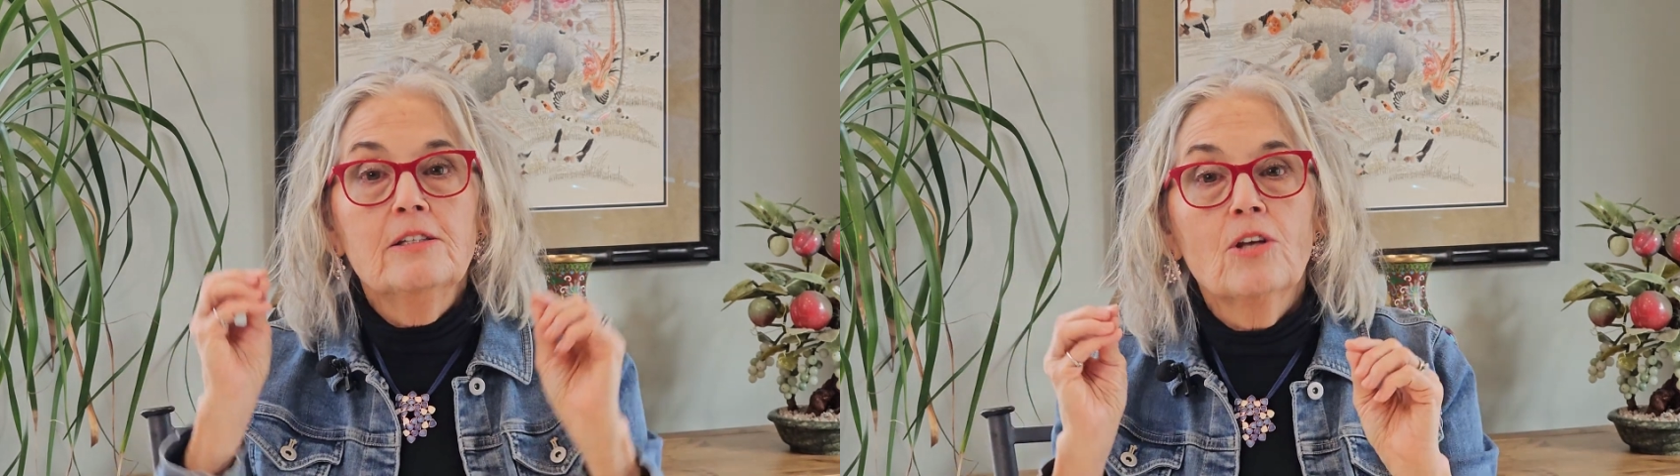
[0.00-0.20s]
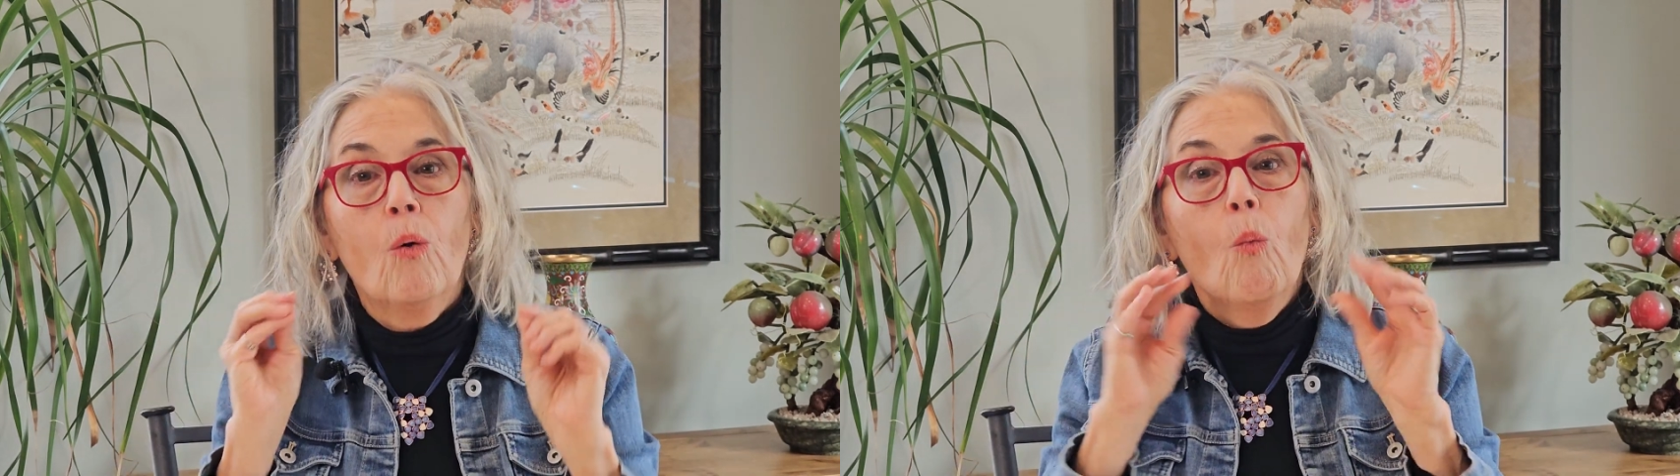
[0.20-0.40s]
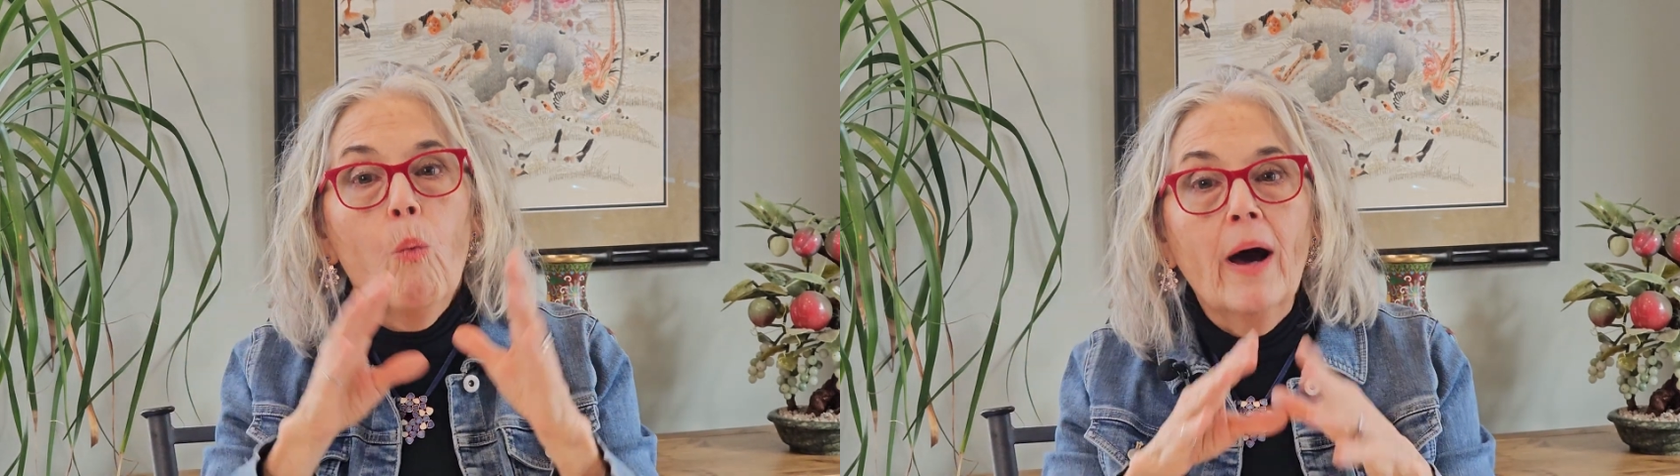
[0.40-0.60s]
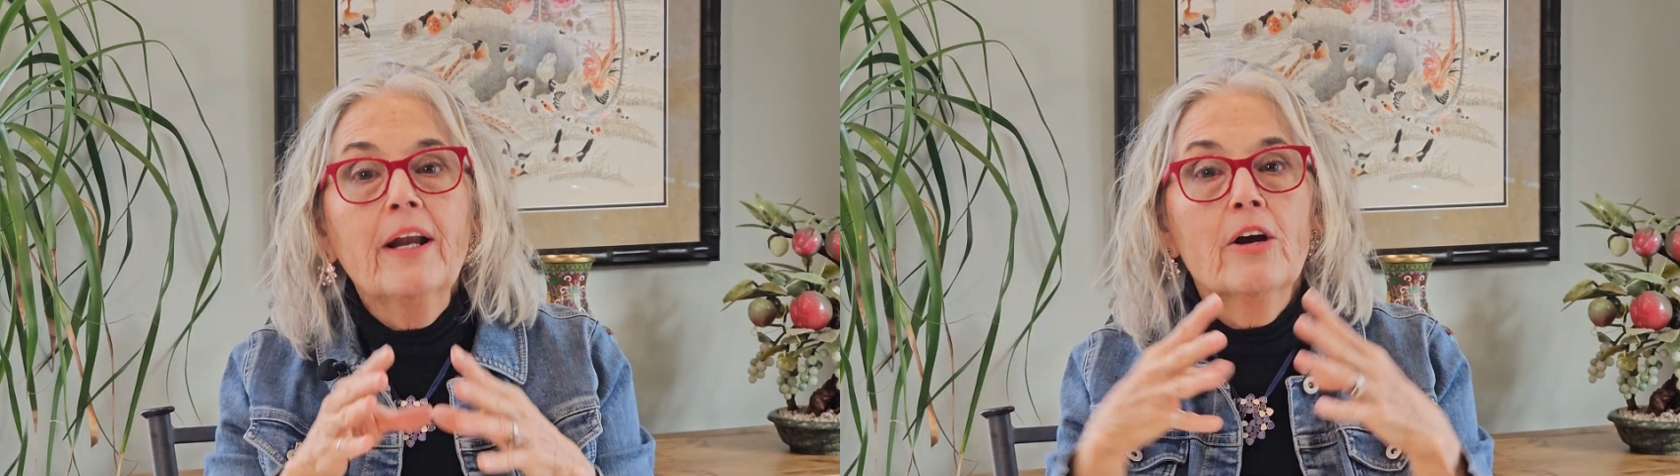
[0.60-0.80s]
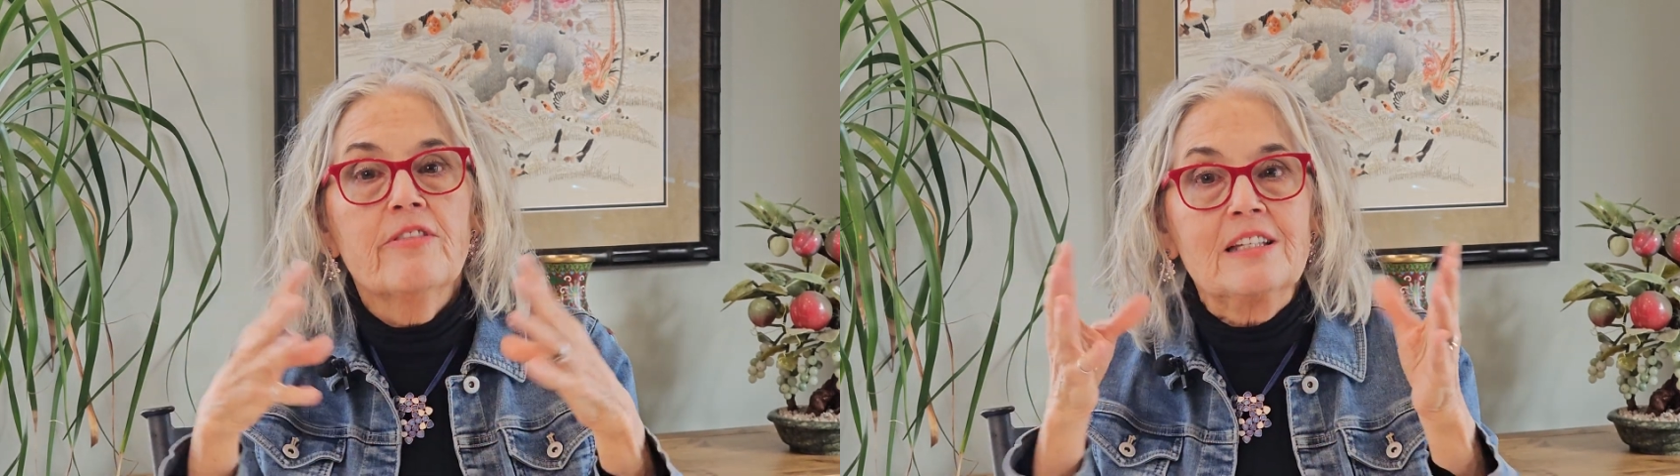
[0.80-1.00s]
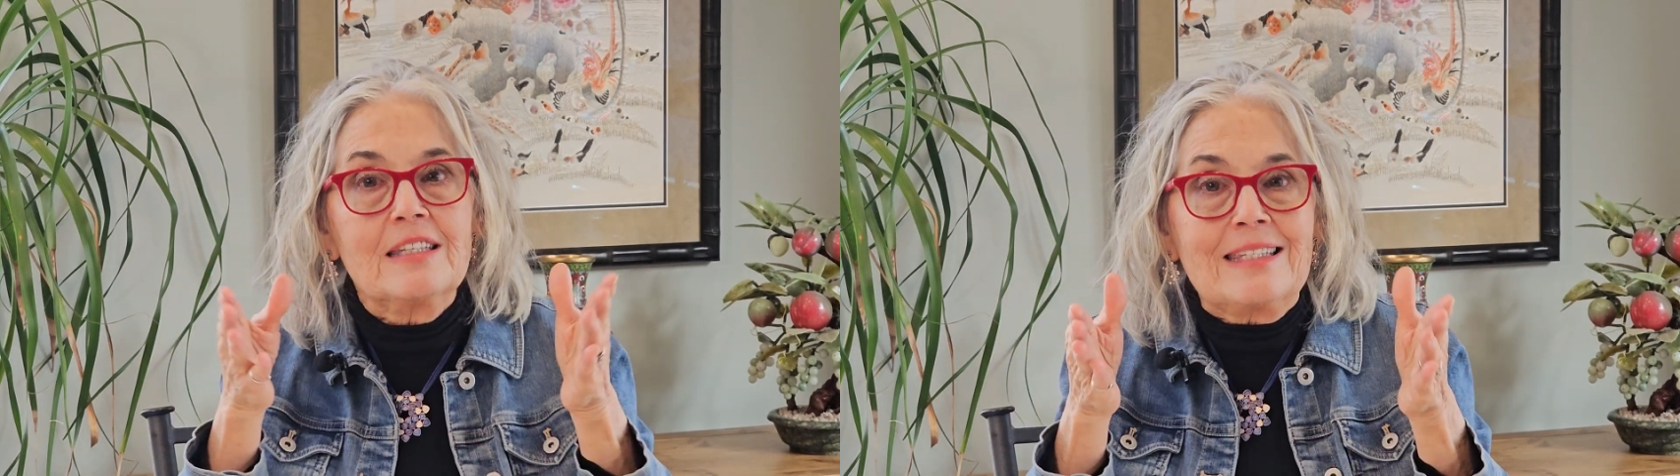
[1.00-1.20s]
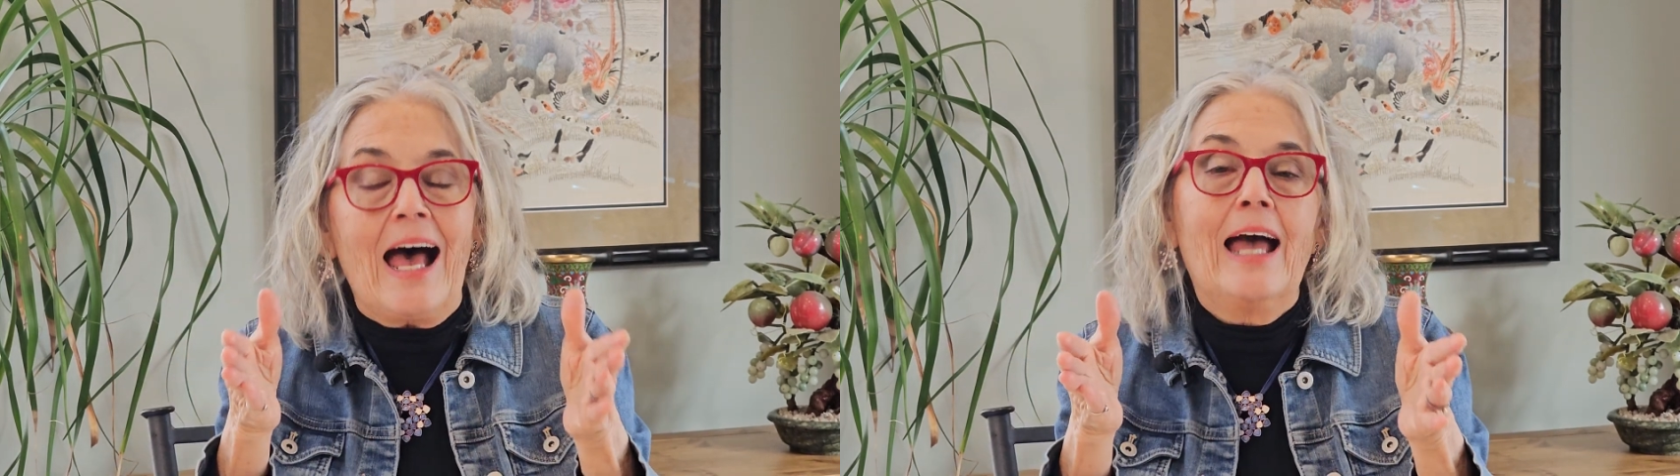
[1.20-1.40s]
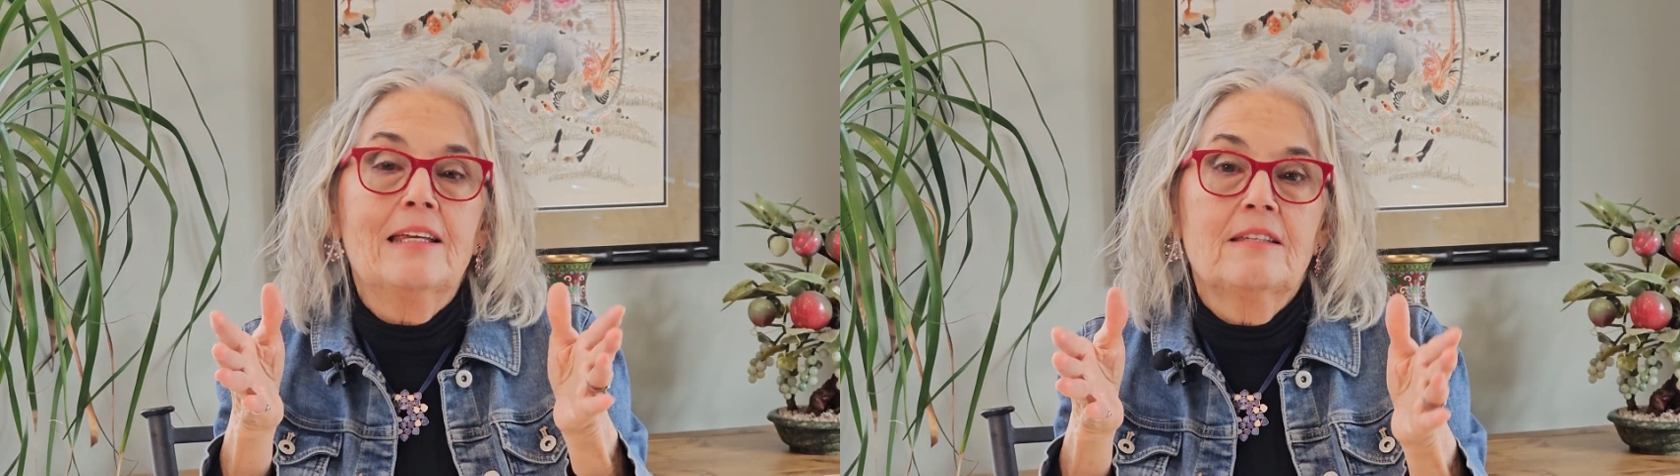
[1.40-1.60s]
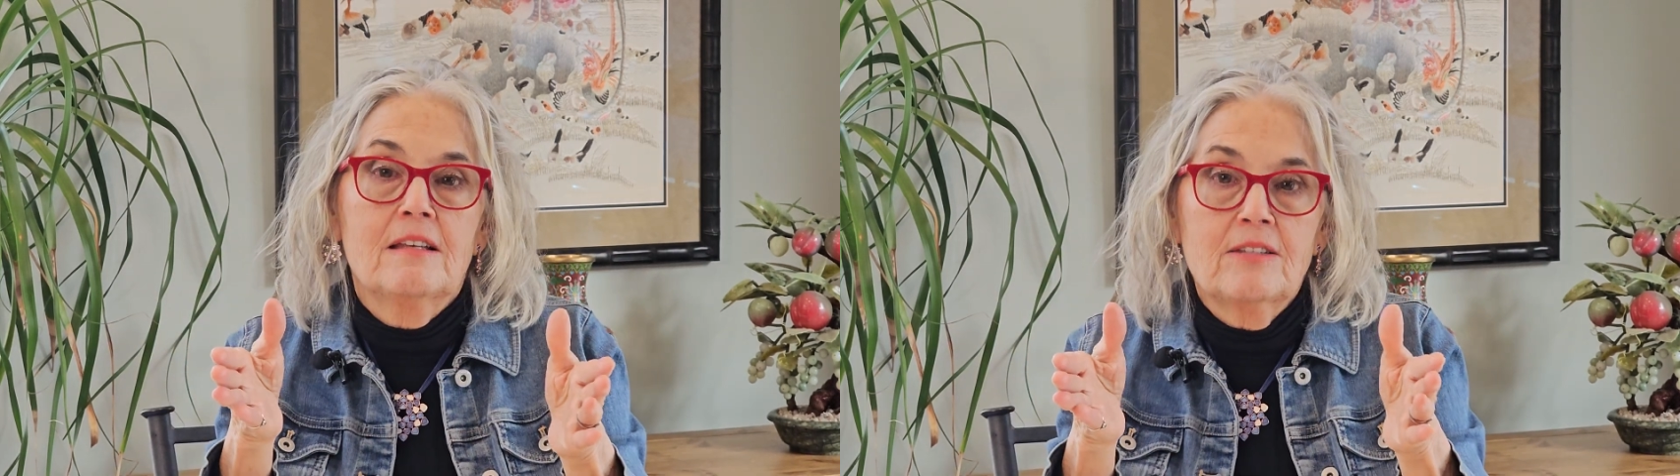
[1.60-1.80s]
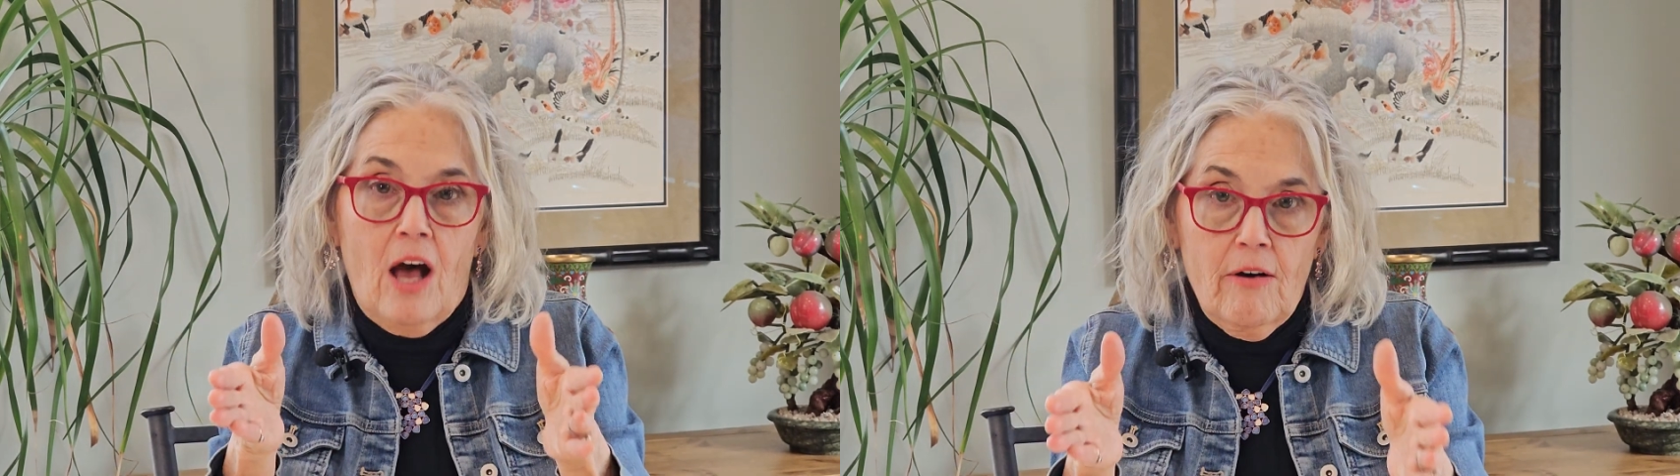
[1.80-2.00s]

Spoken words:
So what are the sizes